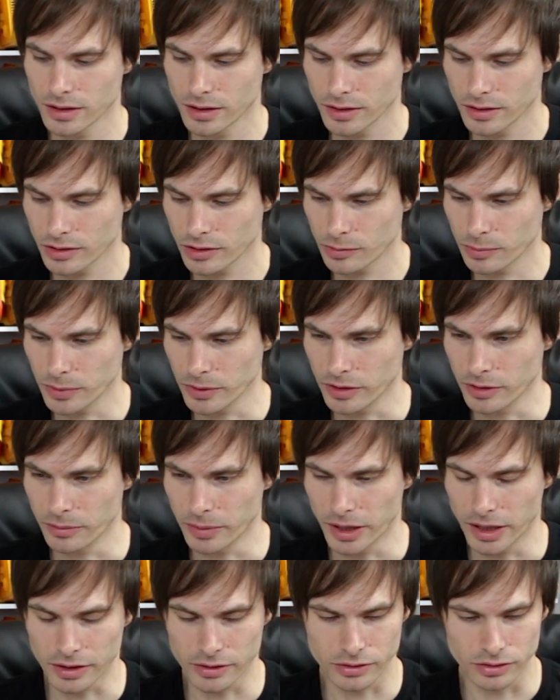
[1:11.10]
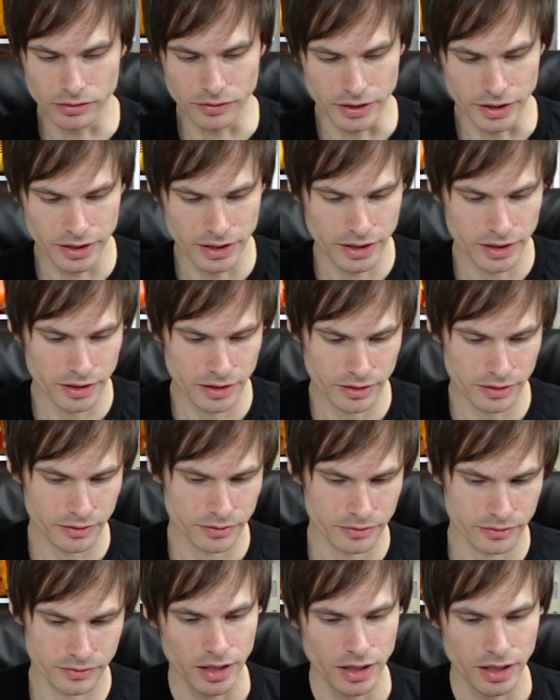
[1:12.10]
Let's put the box over here.
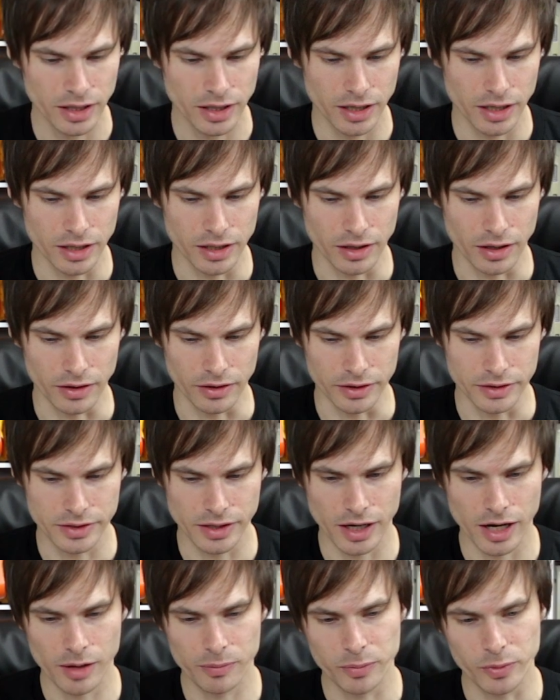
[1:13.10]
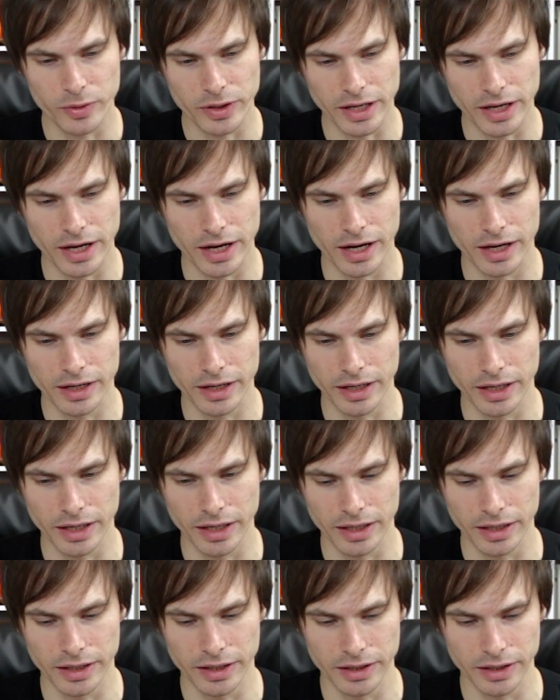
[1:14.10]
And on the top, we got
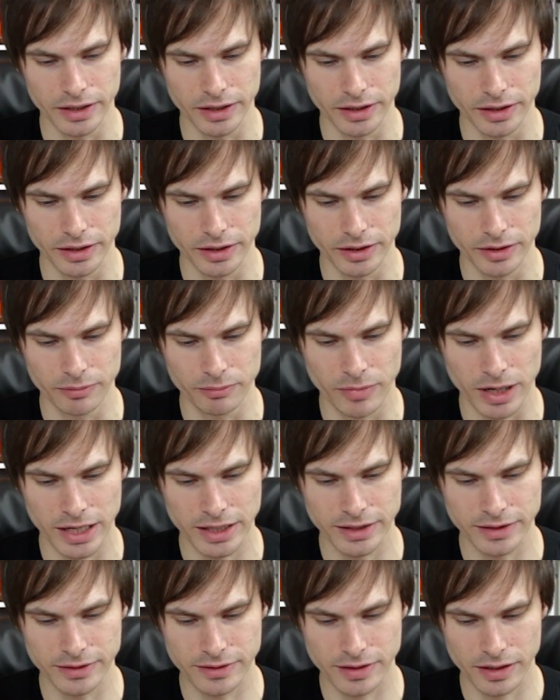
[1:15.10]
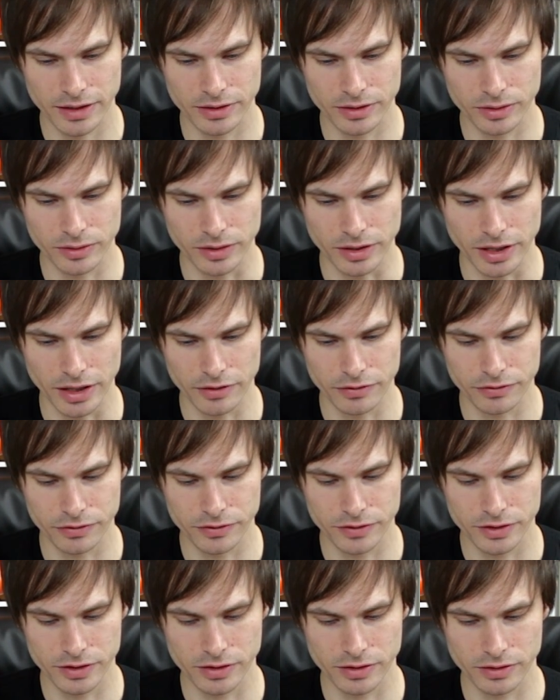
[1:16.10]
a My Nintendo
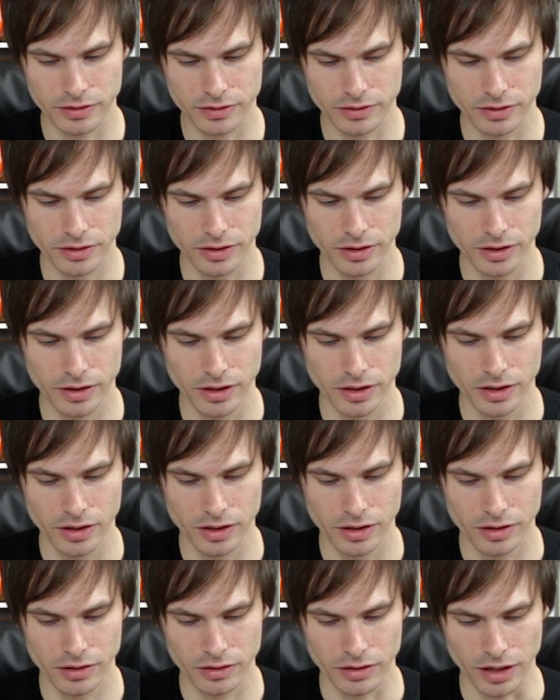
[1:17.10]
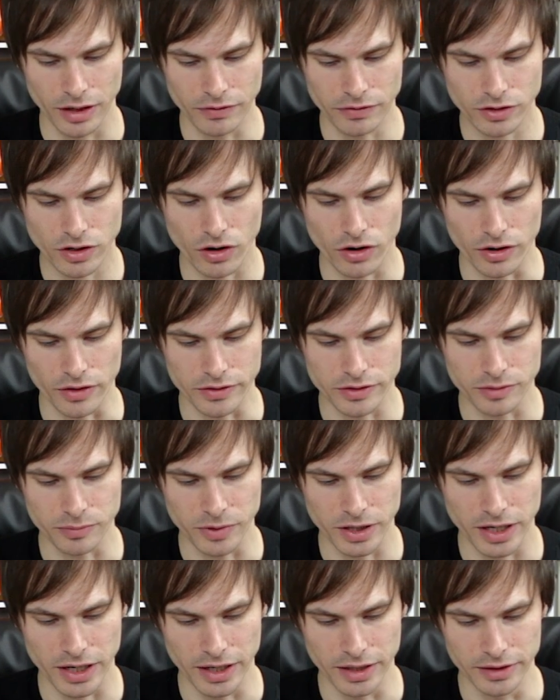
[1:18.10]
gift card of some
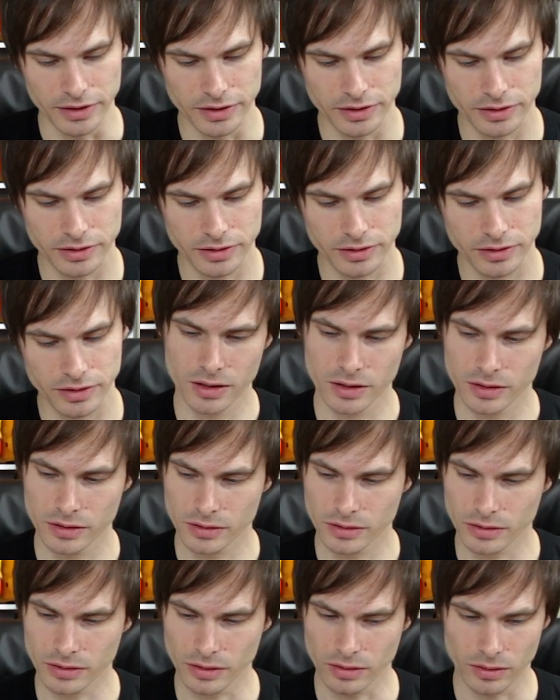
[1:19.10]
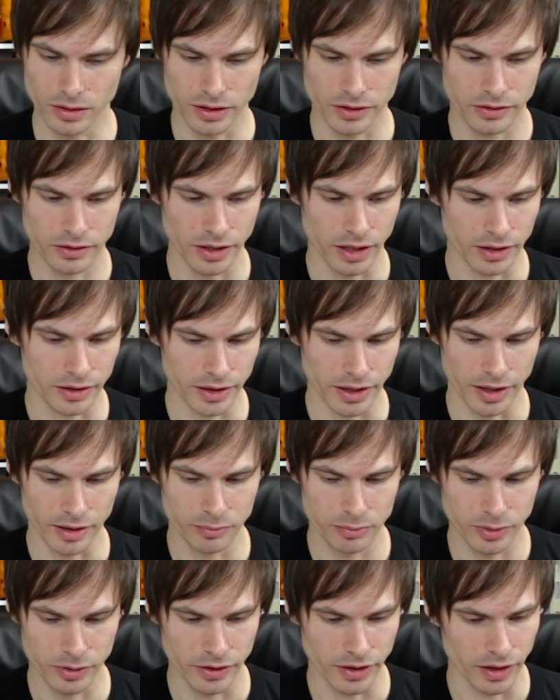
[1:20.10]
kind. So let's take that,
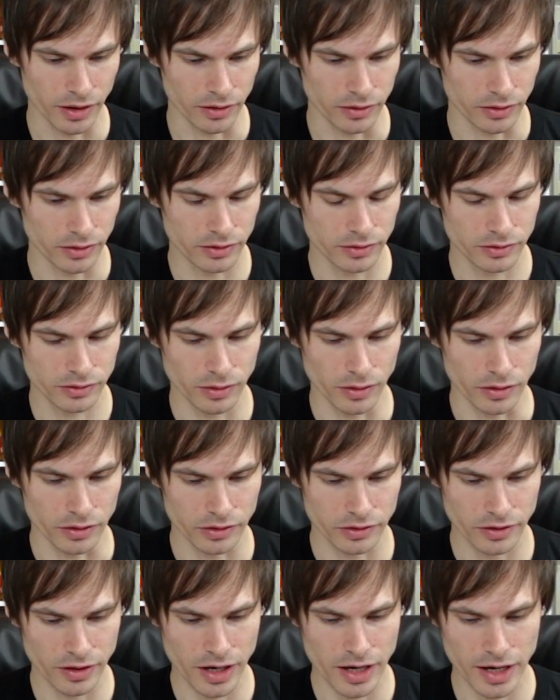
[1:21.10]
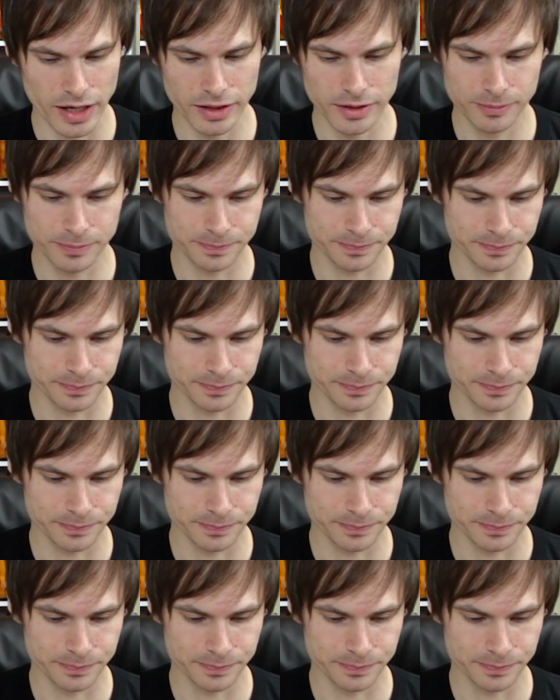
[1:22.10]
put that on to the side.